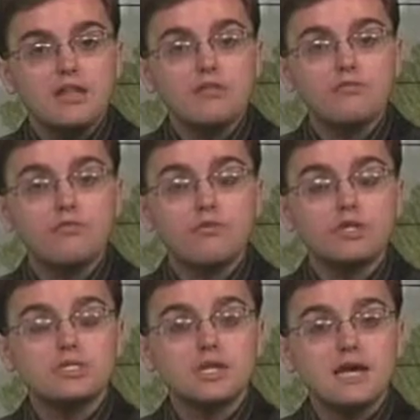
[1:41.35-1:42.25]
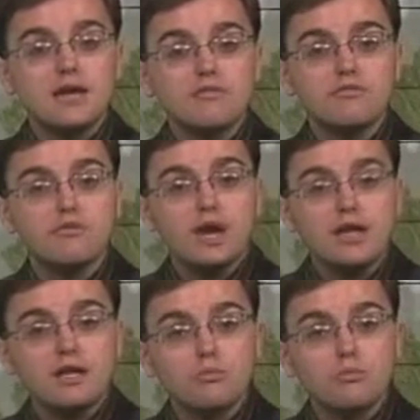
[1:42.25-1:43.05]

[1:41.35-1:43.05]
And for the day on Friday,